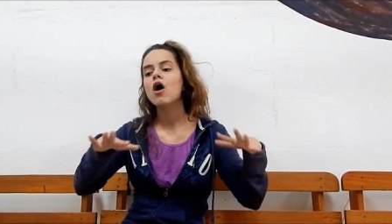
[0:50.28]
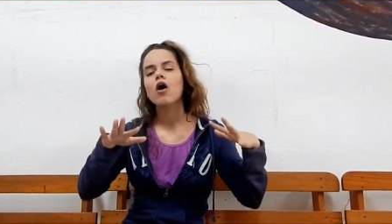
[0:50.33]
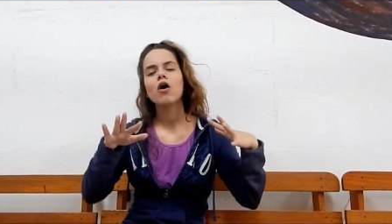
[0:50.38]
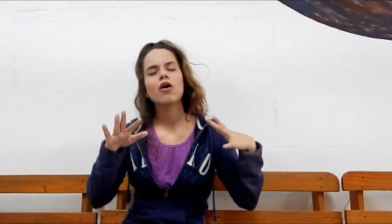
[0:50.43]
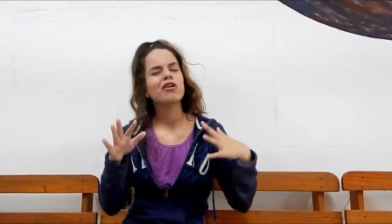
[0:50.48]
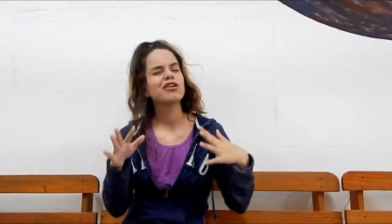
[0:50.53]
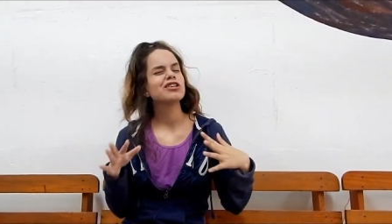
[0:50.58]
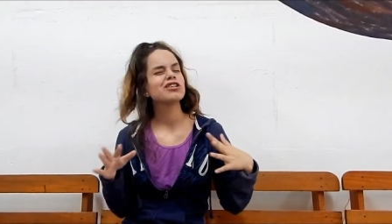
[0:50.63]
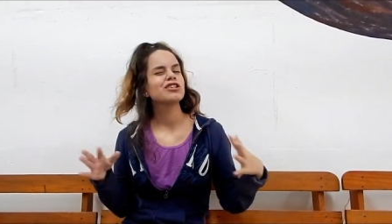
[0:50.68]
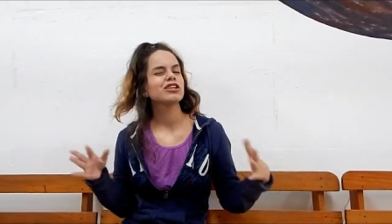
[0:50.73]

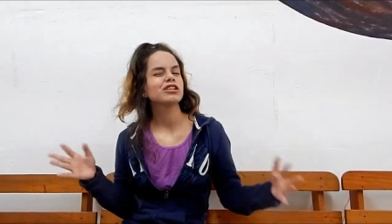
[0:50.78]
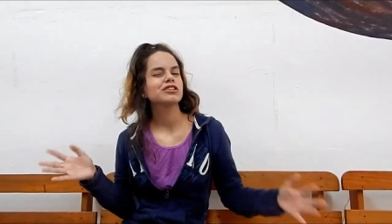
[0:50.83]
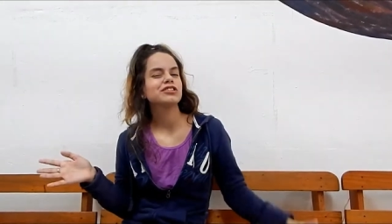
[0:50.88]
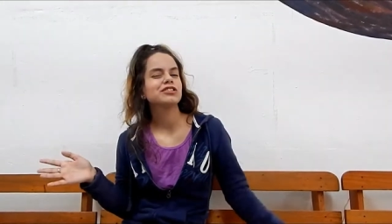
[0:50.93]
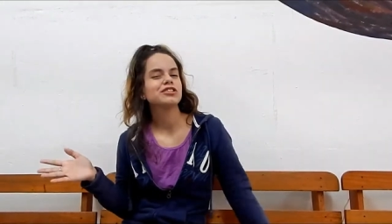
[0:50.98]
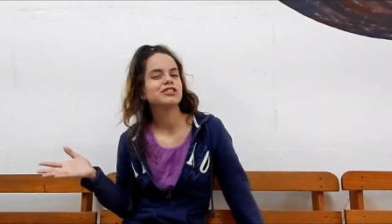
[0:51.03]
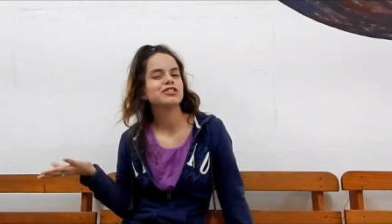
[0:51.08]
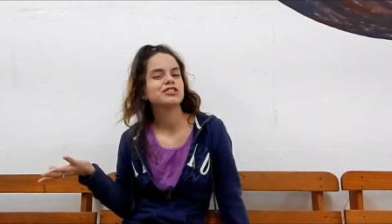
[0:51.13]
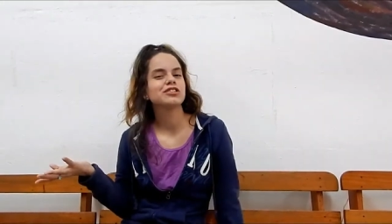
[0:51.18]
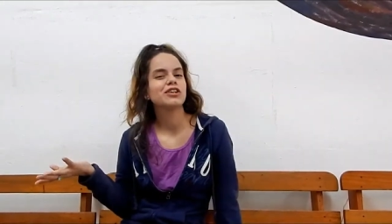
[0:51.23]
or
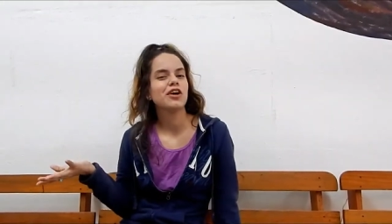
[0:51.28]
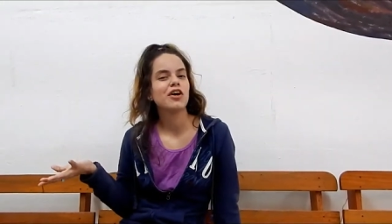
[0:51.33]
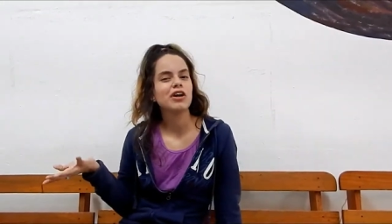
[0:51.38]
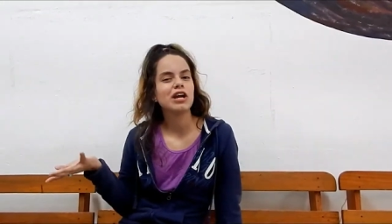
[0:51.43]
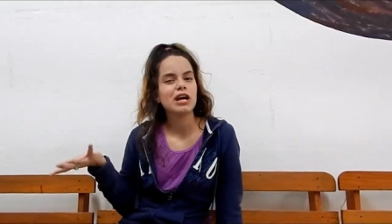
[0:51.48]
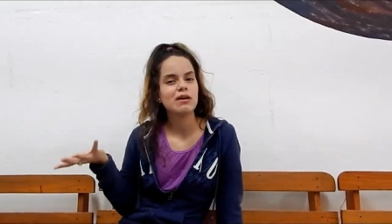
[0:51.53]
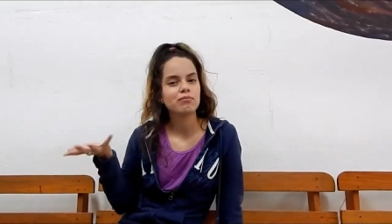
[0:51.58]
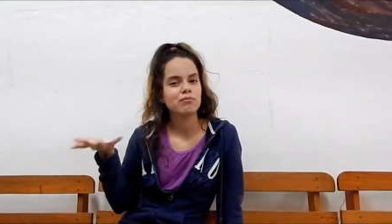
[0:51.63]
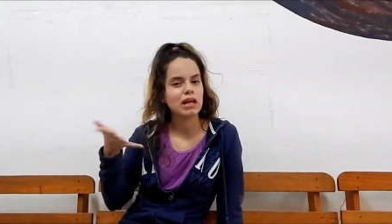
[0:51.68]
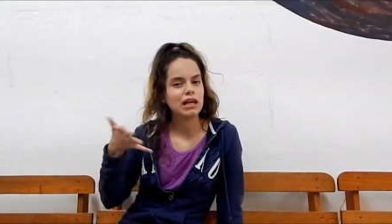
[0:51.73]
just
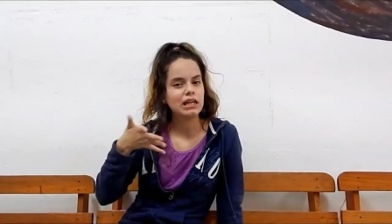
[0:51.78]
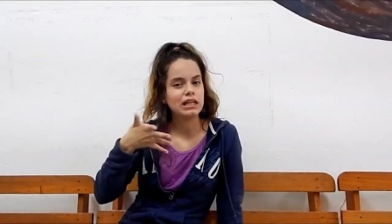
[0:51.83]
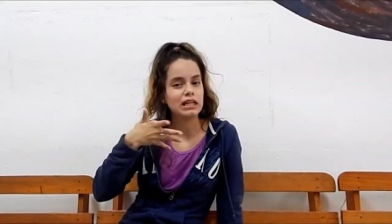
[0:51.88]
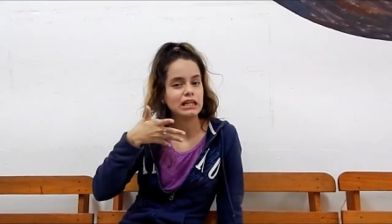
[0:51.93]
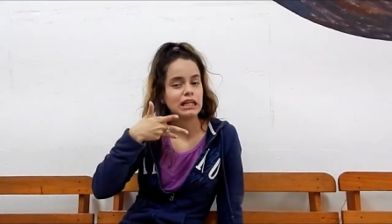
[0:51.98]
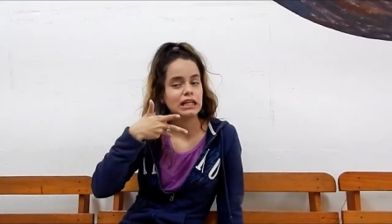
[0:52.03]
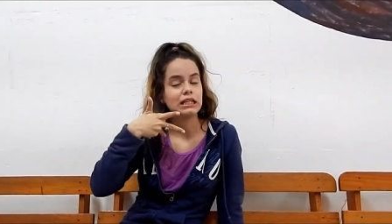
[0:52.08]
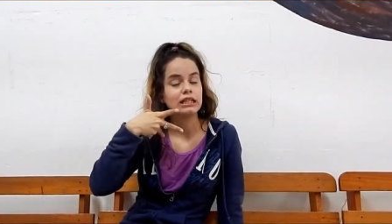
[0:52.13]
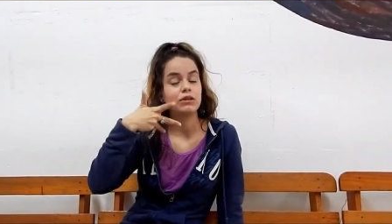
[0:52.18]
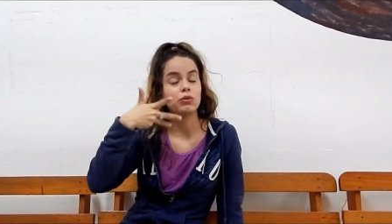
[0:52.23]
gonna make
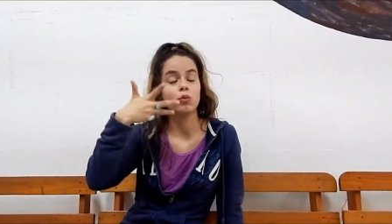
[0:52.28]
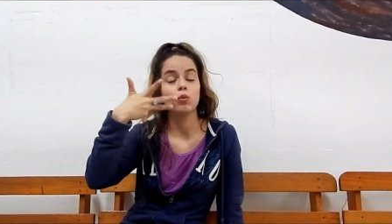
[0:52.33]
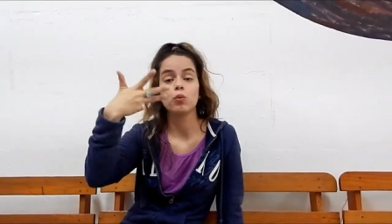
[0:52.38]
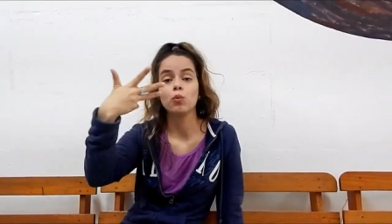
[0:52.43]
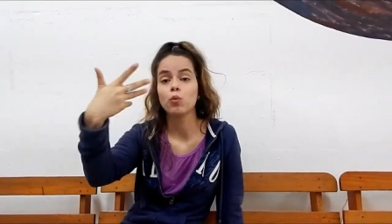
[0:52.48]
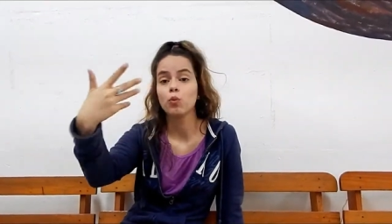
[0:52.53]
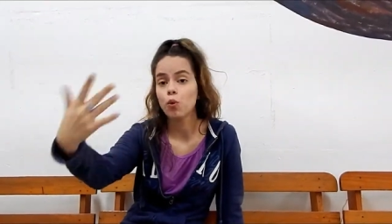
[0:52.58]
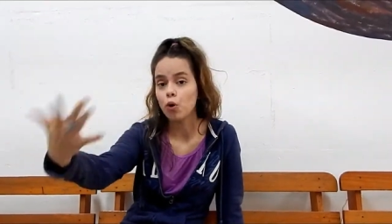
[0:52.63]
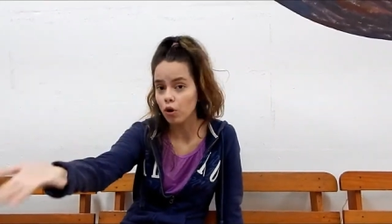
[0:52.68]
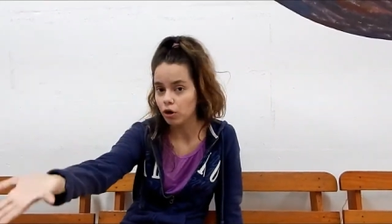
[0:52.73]
it
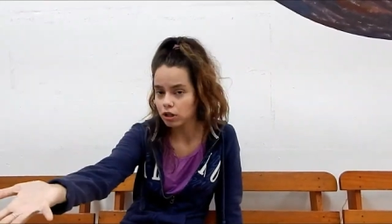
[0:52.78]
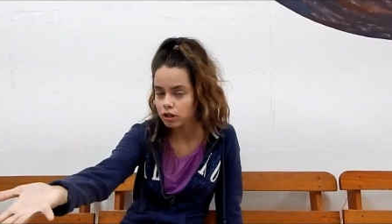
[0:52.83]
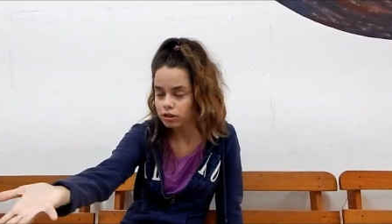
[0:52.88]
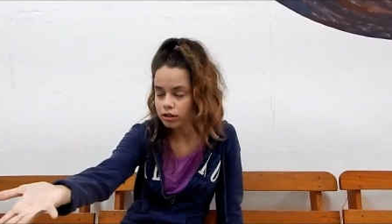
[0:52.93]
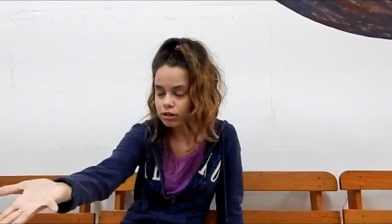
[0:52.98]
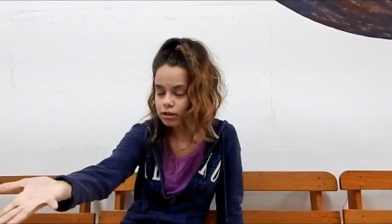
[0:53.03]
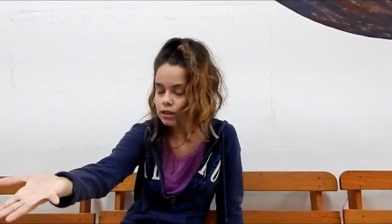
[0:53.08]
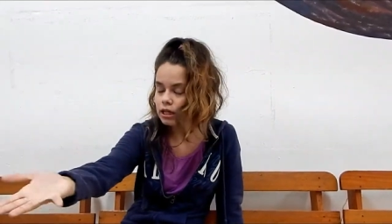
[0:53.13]
worse.